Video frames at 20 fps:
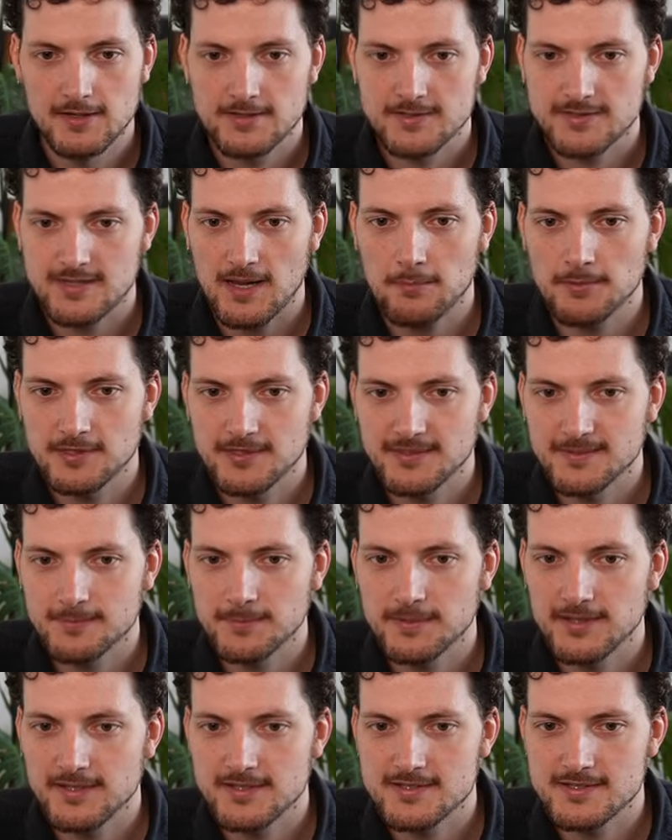double
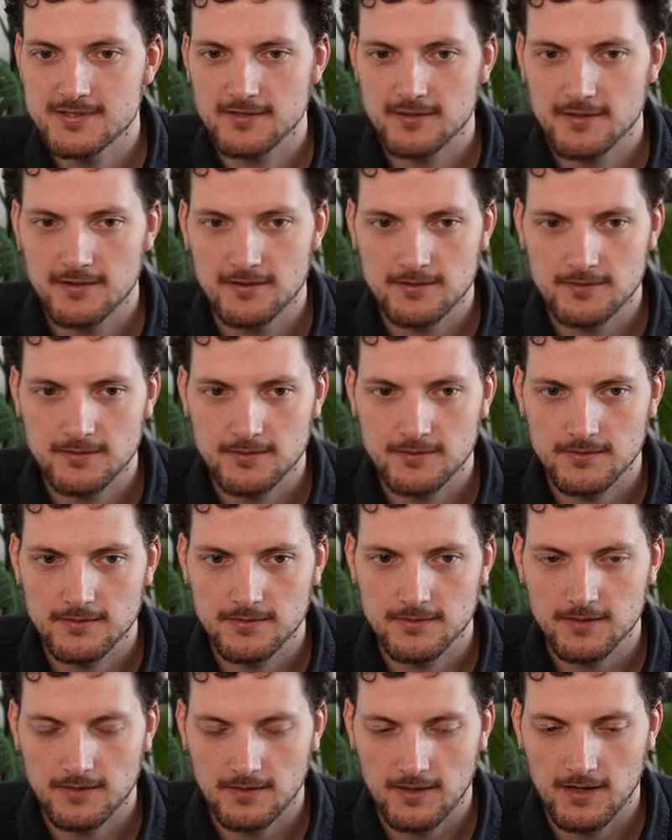speed, yeah,
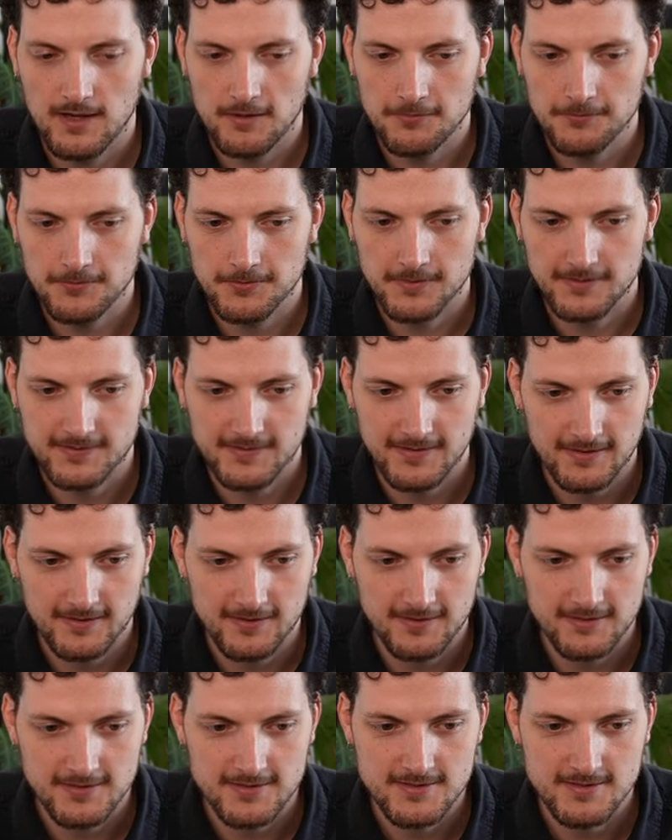half a
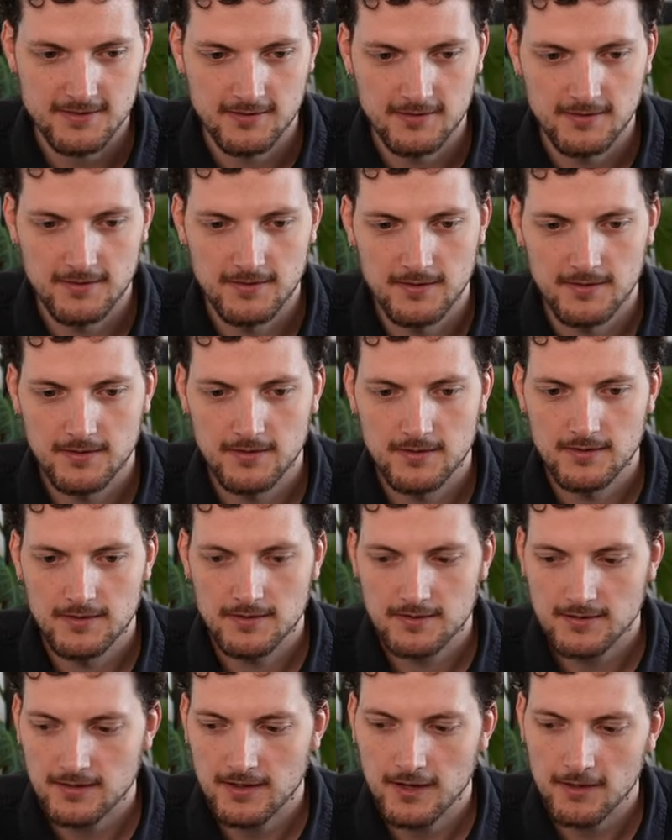second,
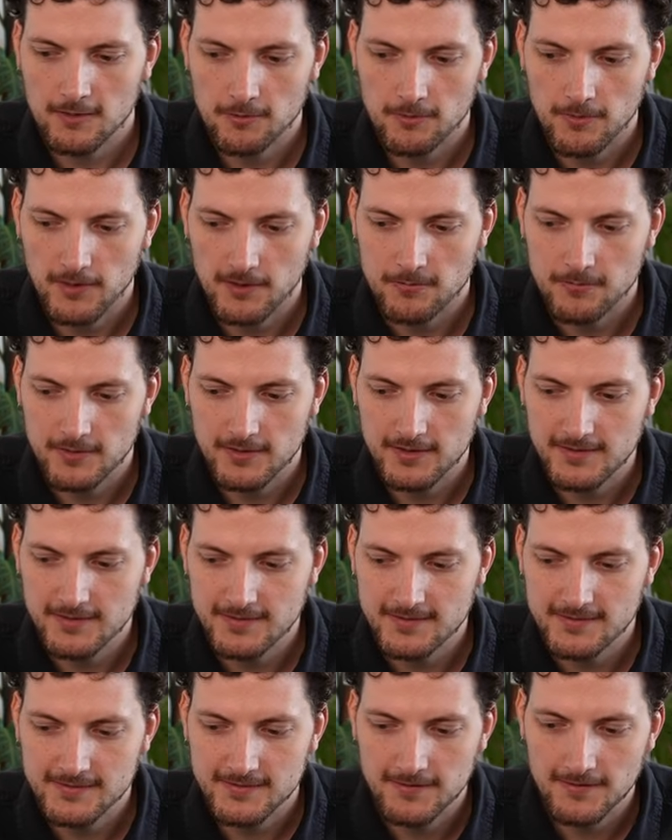cargo run
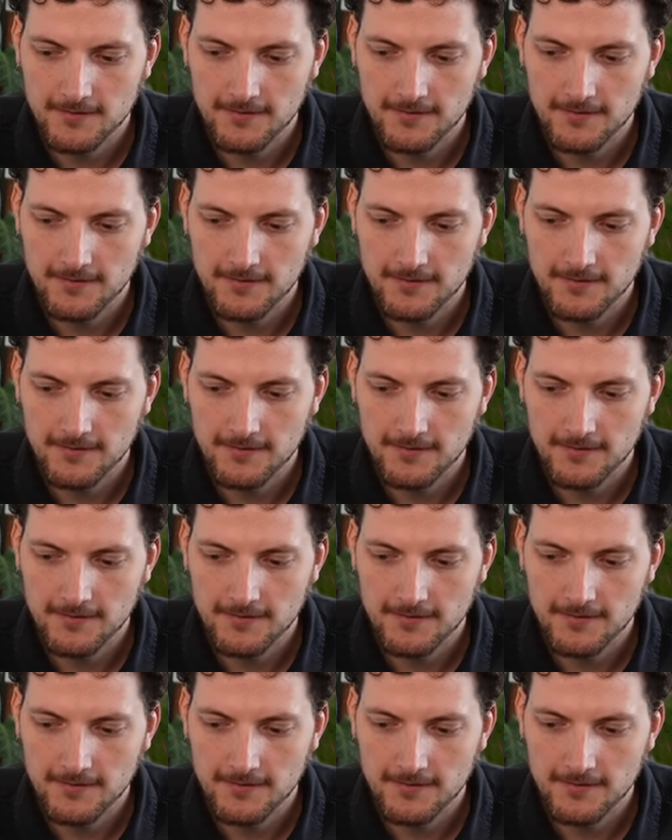release.